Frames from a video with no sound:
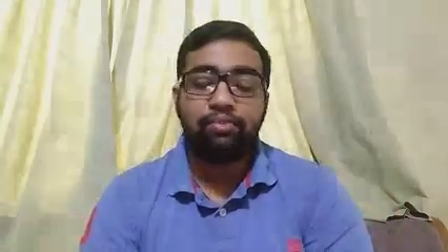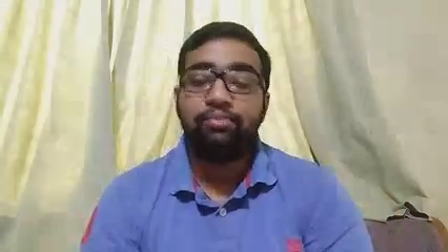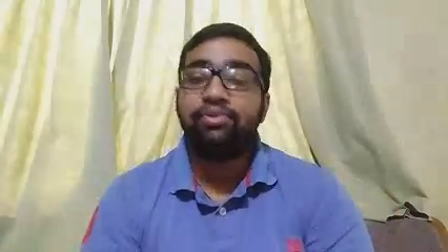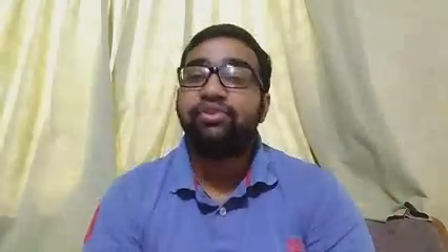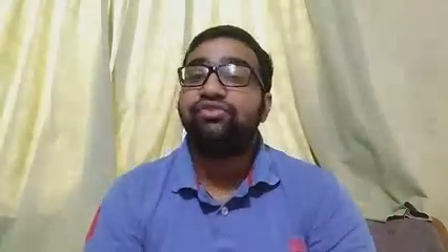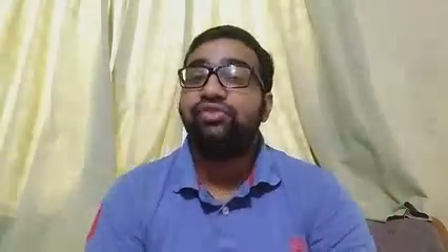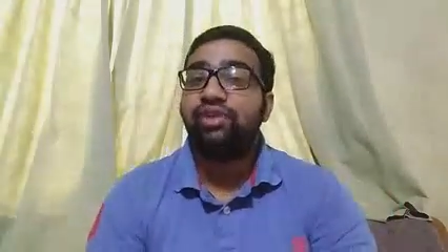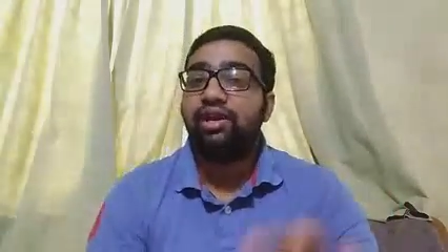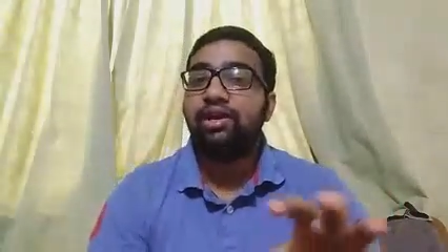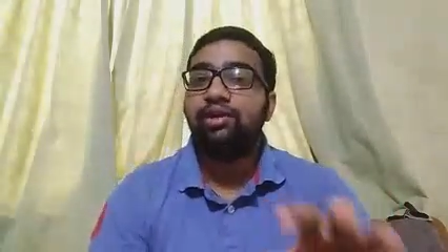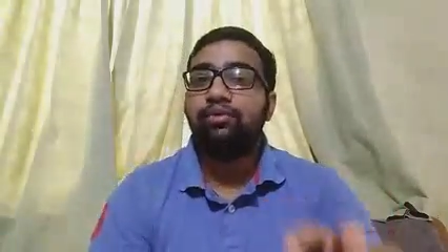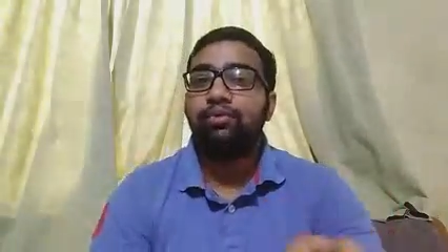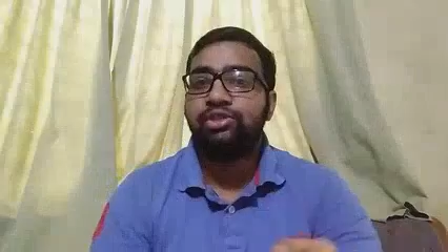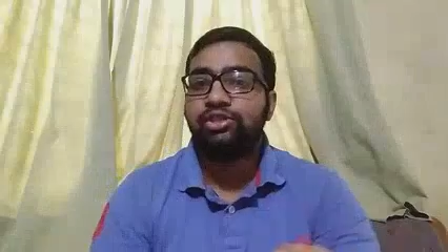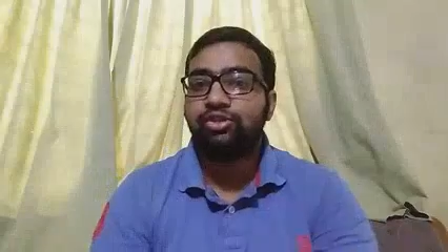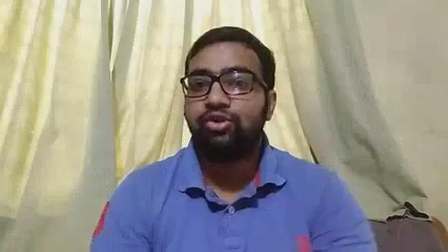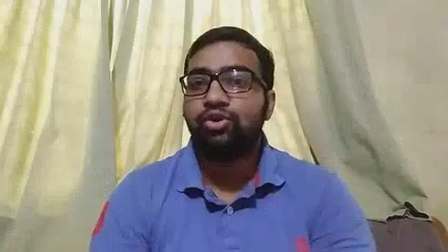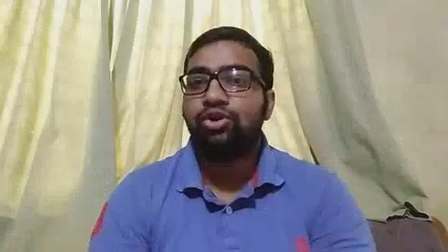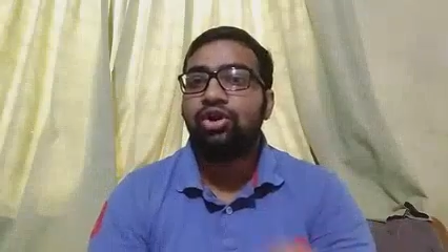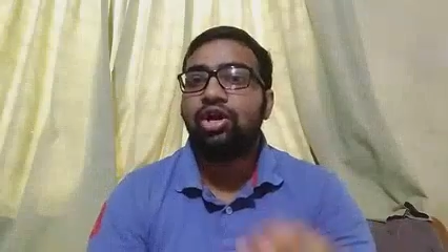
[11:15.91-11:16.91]
betrayal
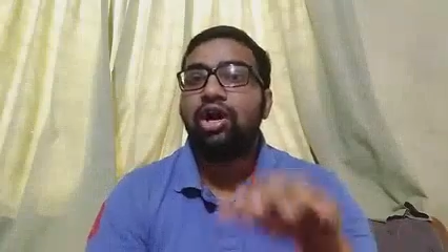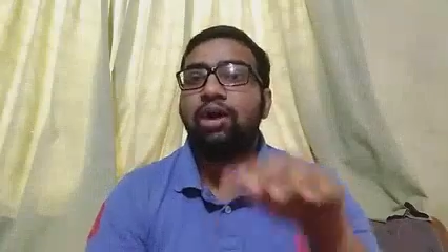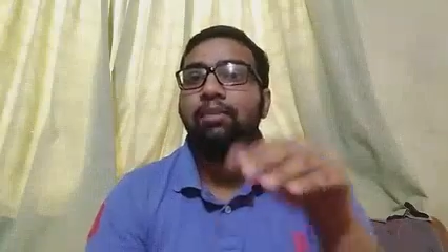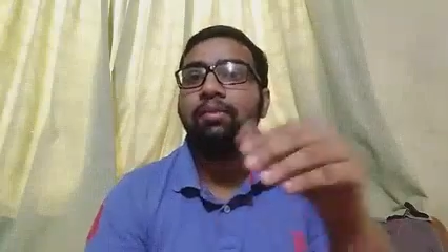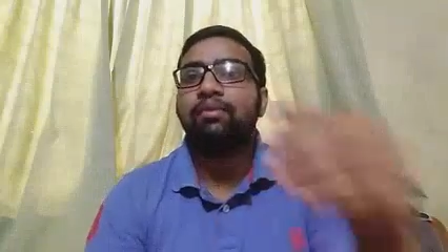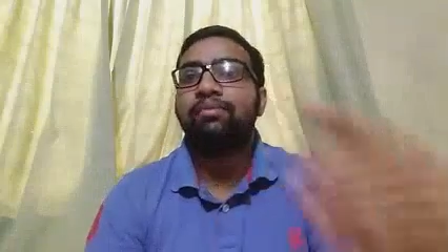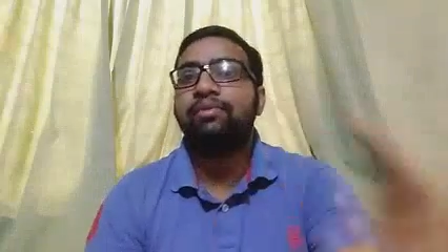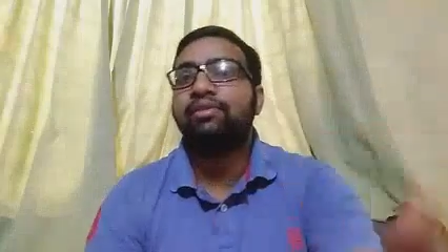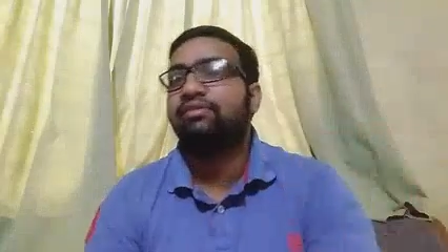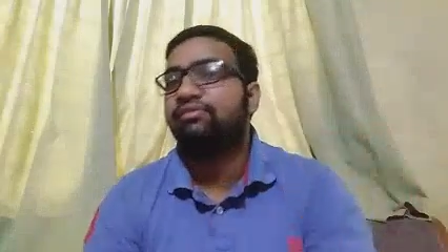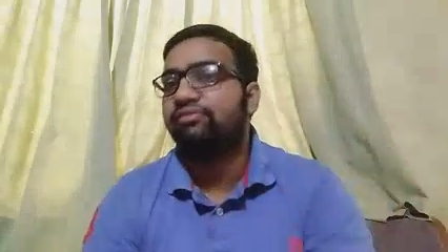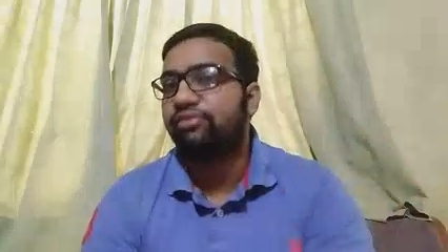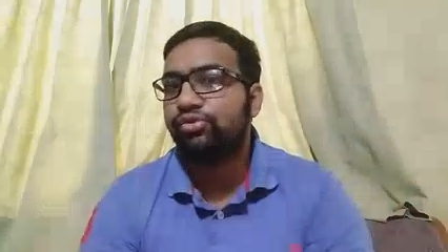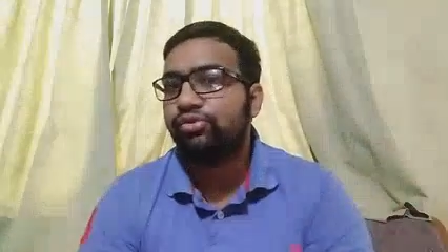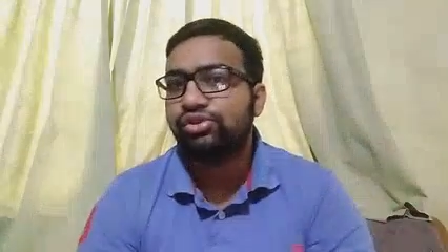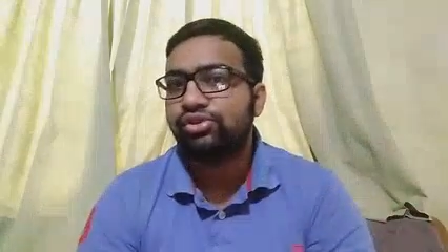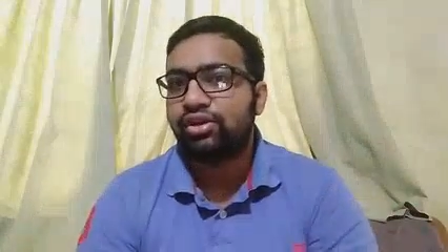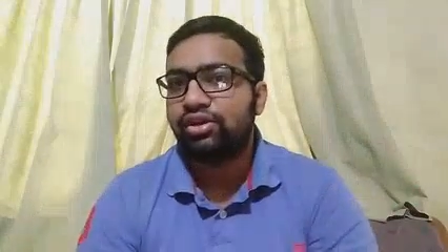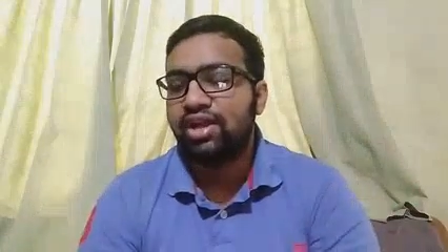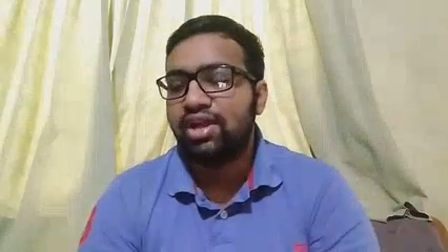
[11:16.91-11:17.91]
which is going to come up in the
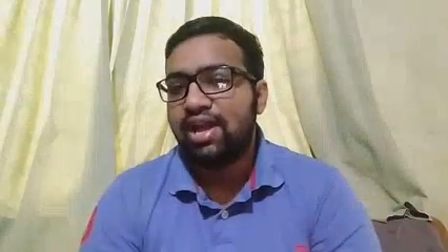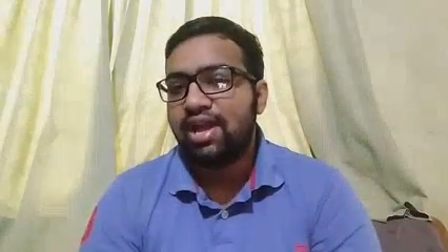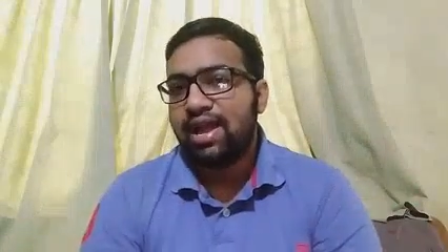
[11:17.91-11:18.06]
future.